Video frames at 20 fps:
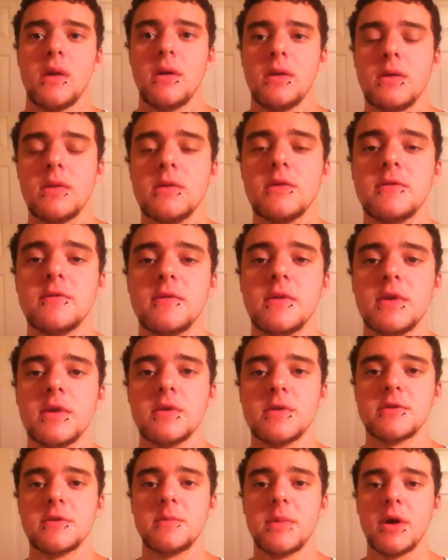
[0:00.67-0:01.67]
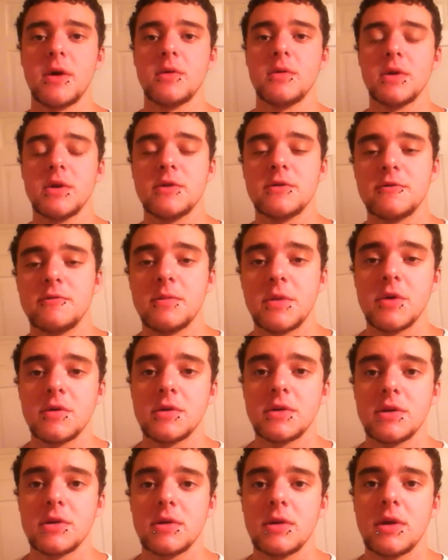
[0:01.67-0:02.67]
And this video is about range of
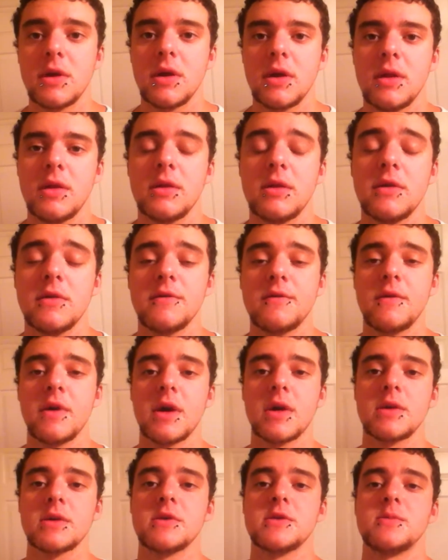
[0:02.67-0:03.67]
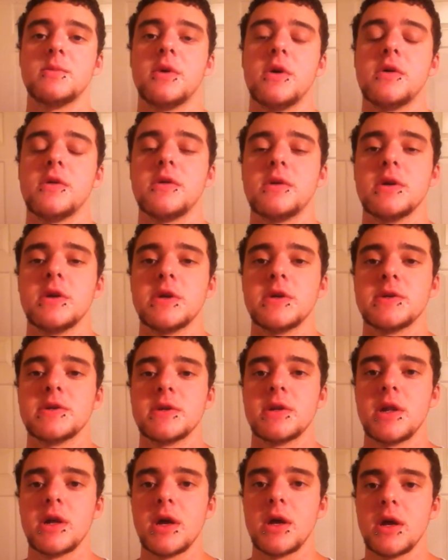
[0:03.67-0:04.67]
motion and the effect small
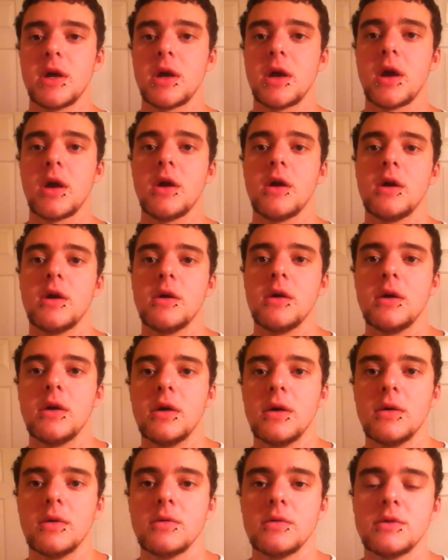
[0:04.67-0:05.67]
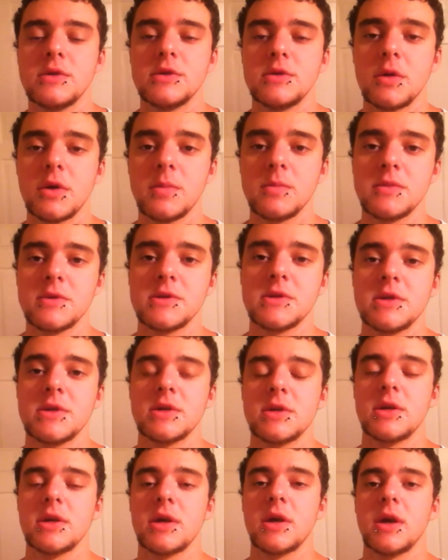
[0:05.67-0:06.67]
things like joint
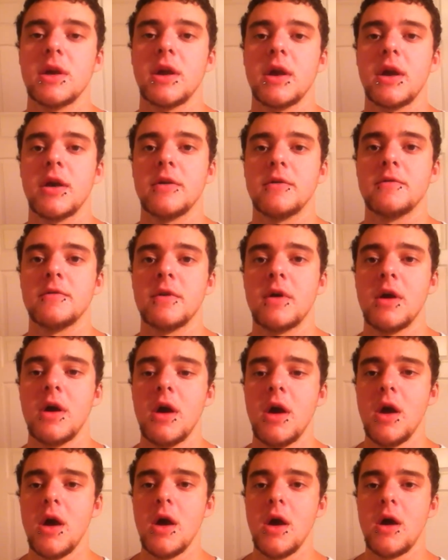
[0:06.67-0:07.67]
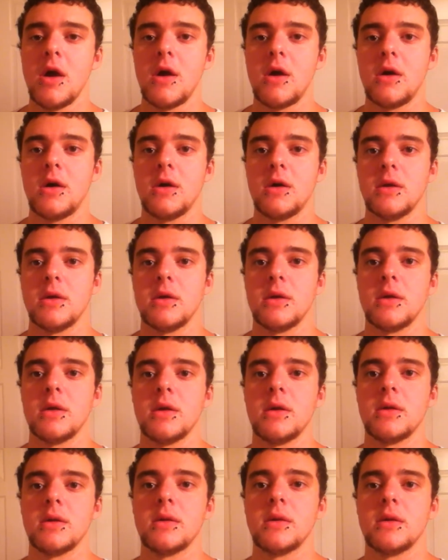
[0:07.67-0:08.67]
positioning can have on
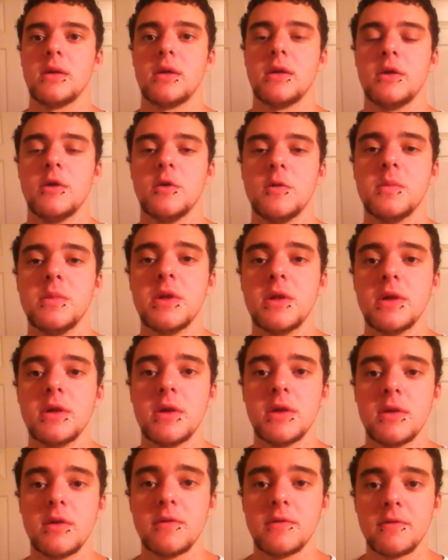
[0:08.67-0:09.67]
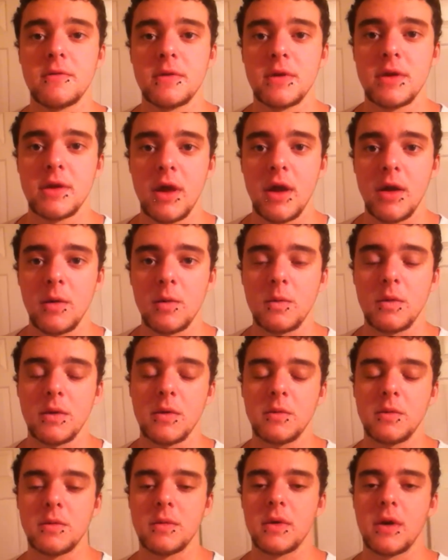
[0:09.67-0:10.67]
your ability to get
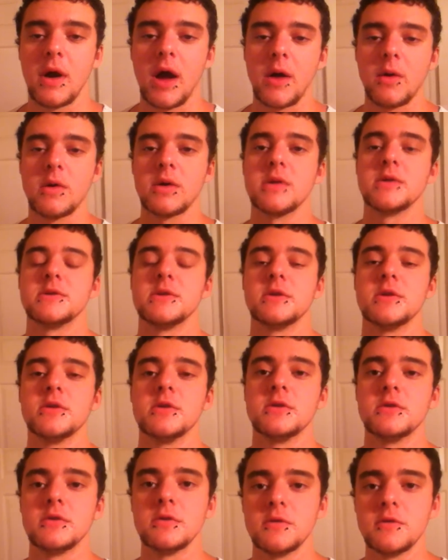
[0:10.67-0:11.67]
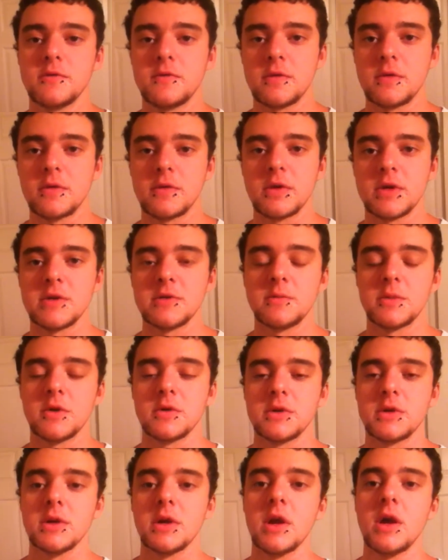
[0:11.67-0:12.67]
what I would consider true full range of
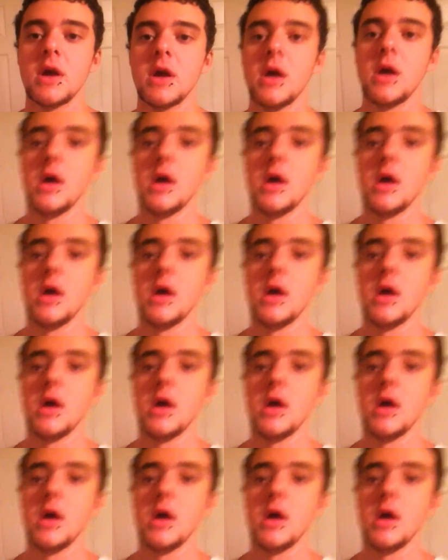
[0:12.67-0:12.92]
motion.